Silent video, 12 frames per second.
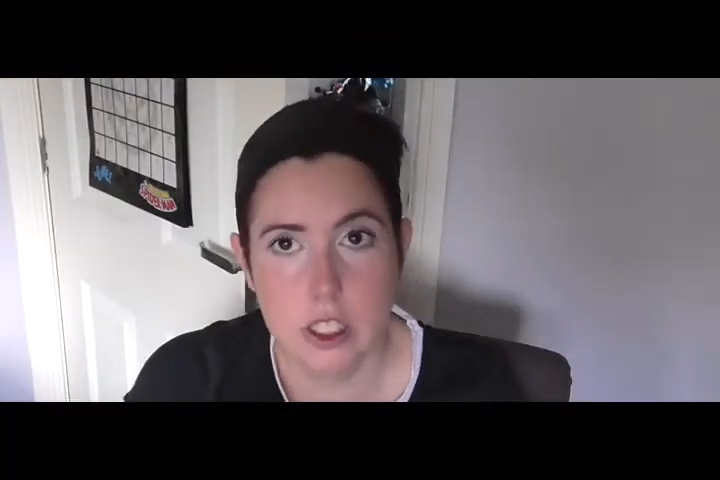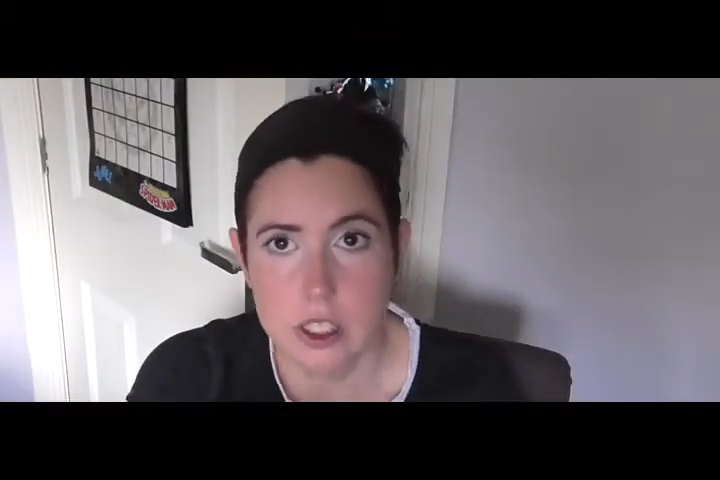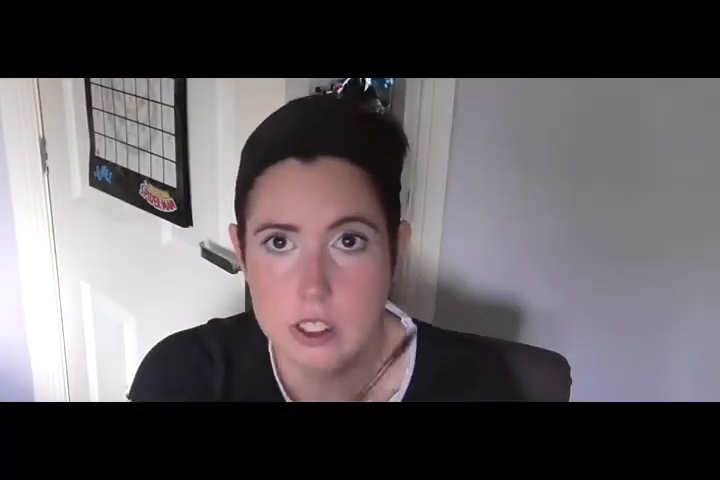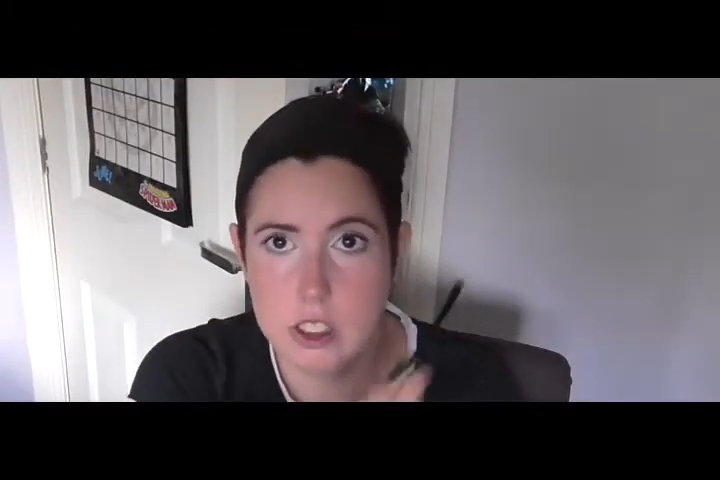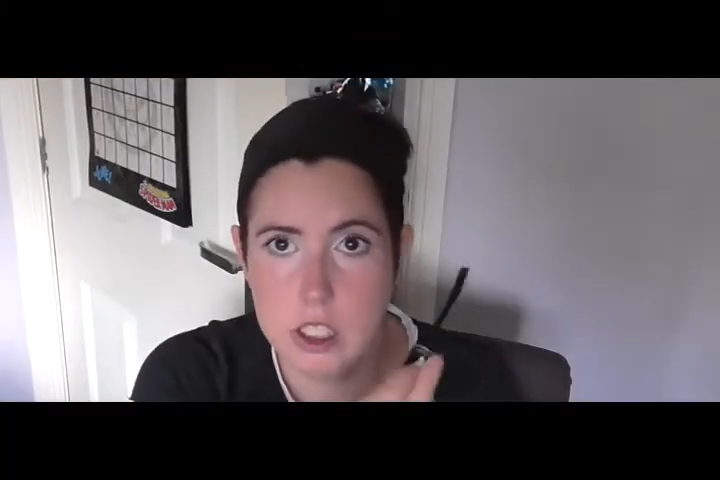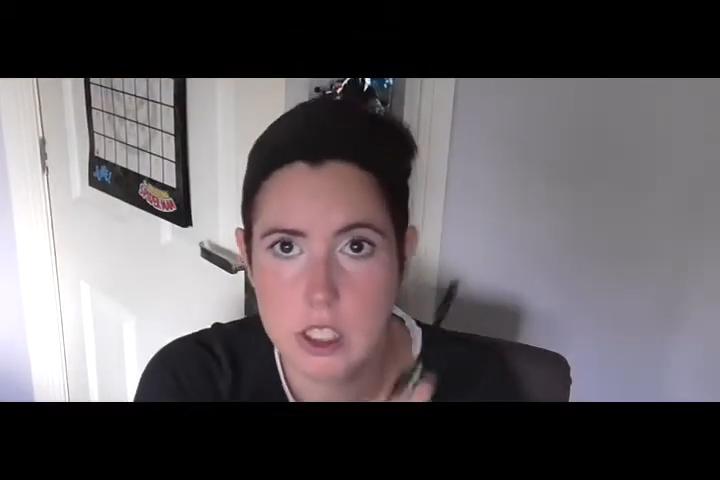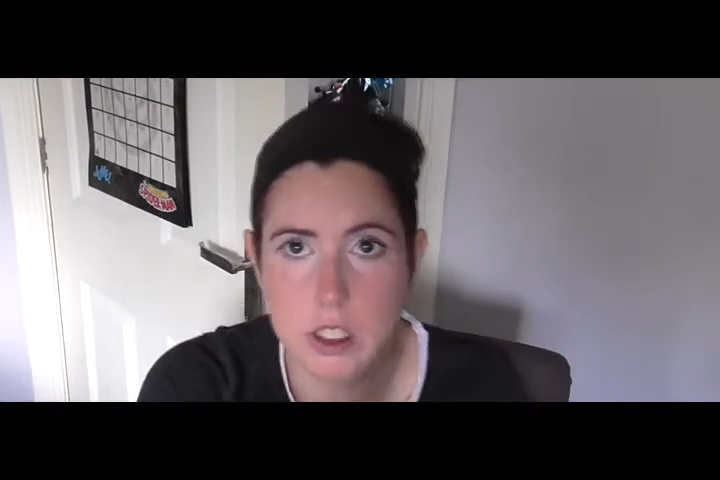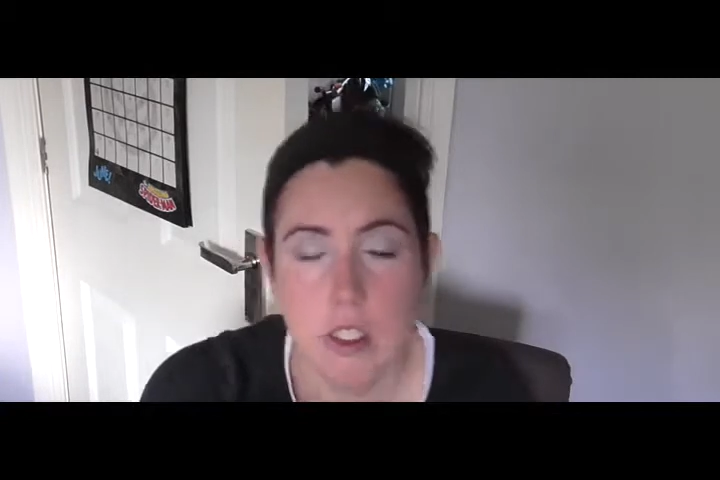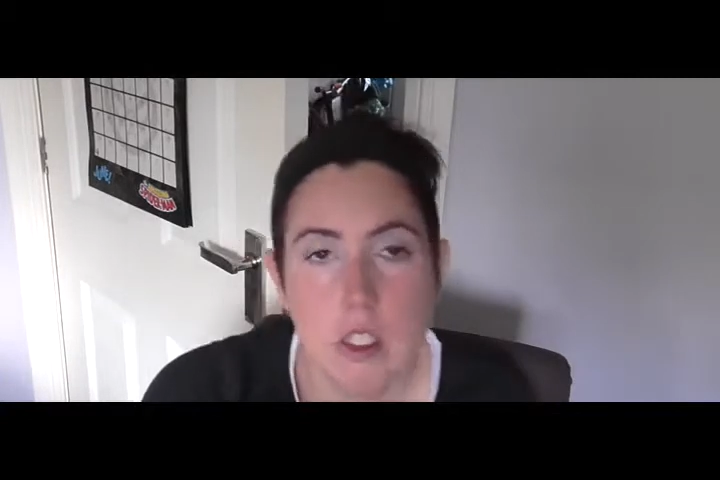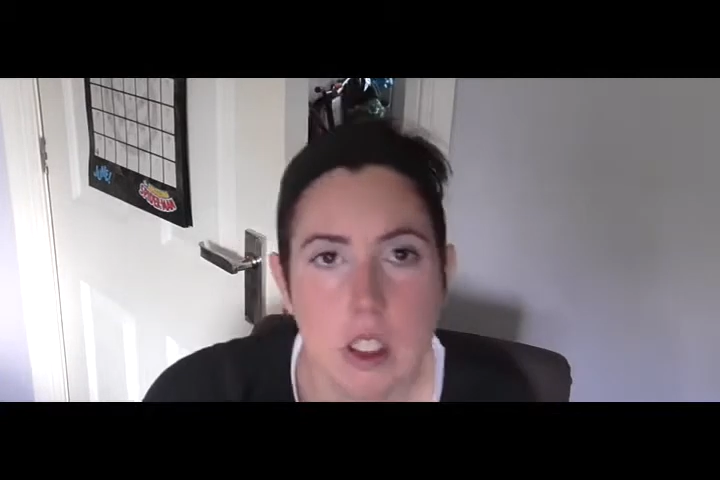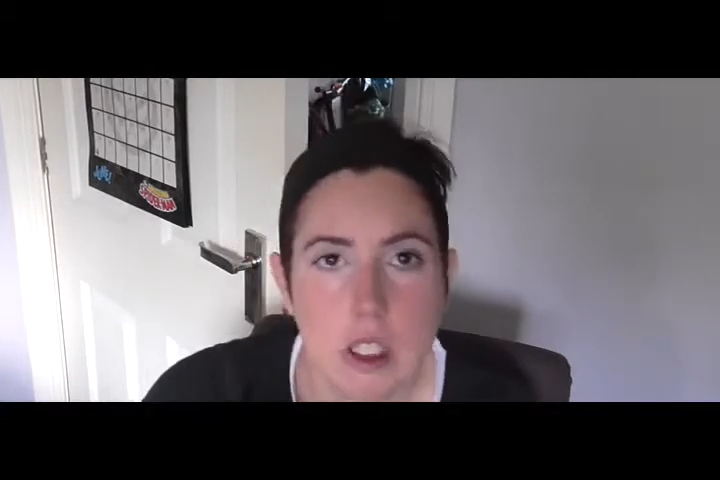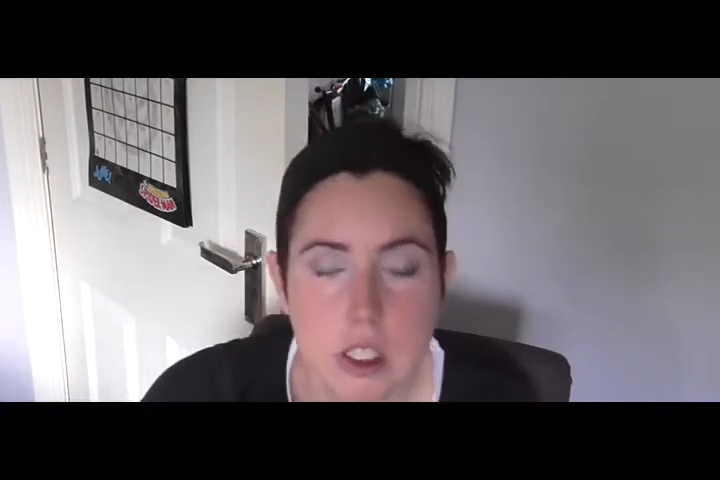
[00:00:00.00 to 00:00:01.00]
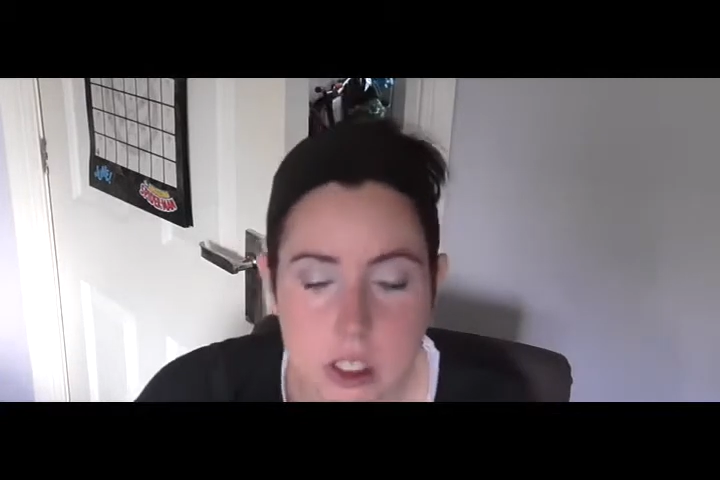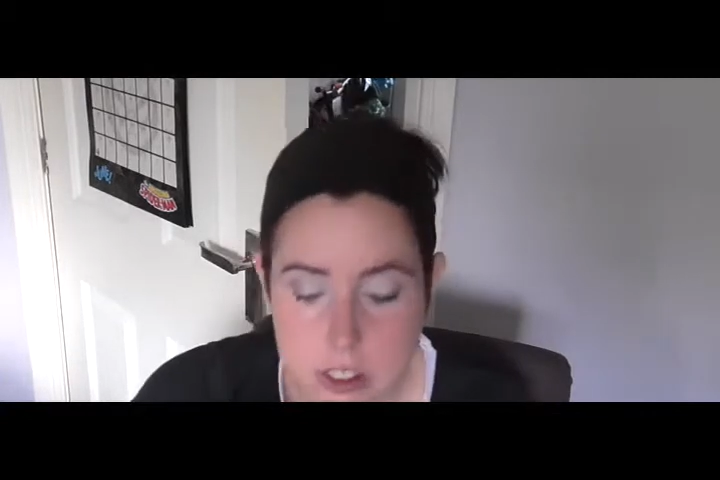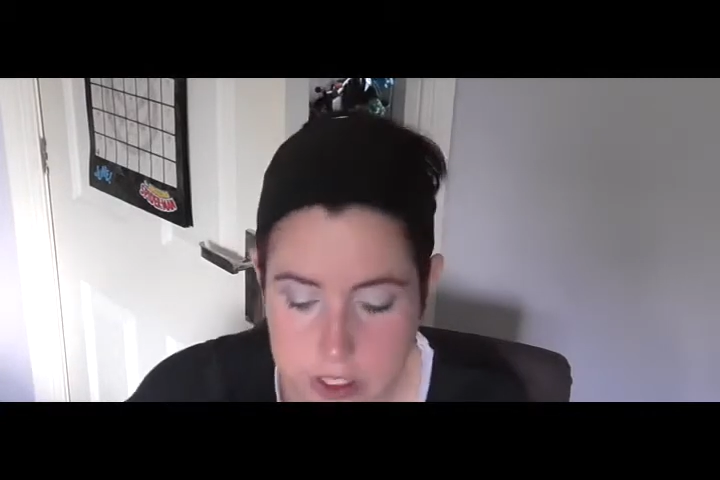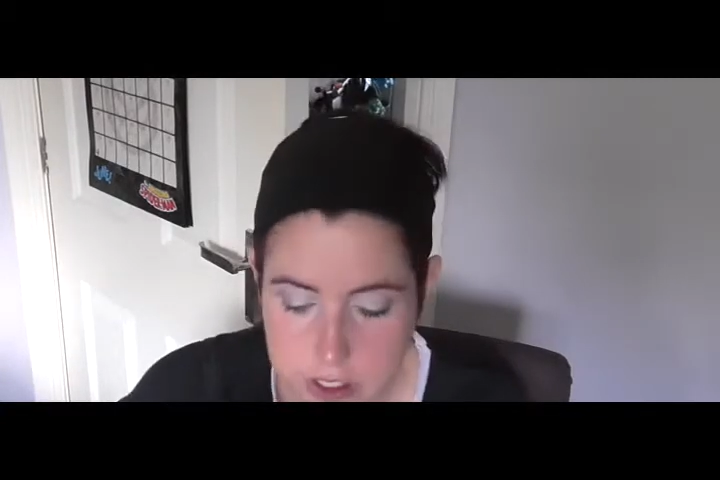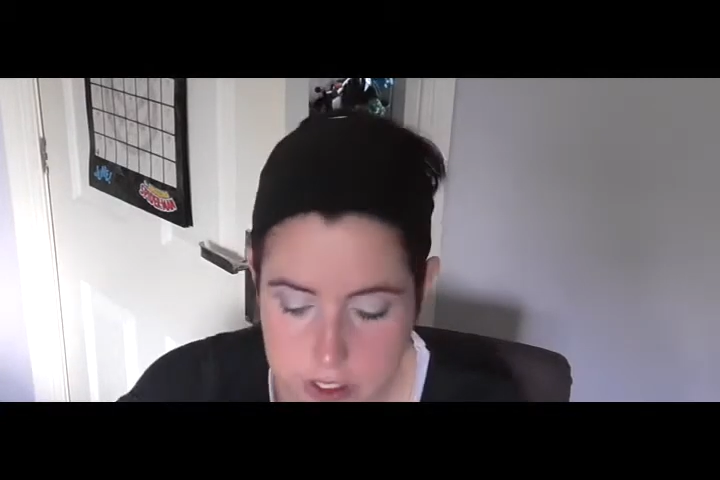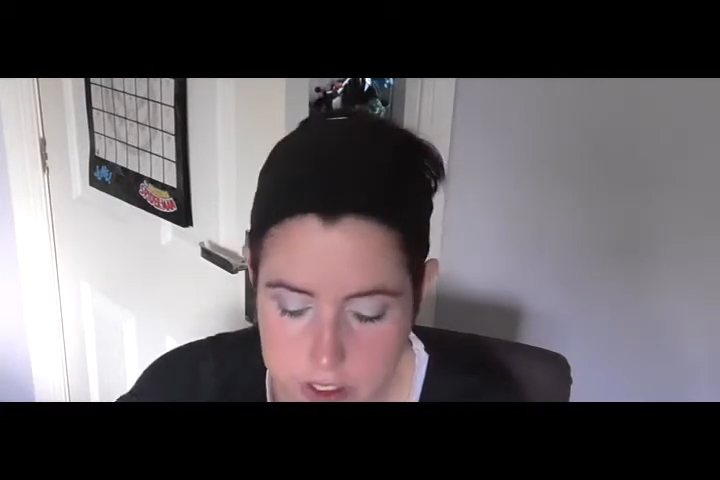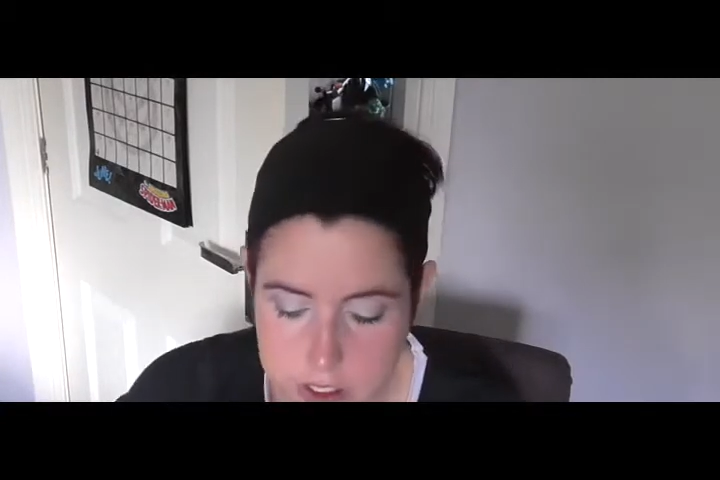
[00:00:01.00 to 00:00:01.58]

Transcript: other eye while I was doing this,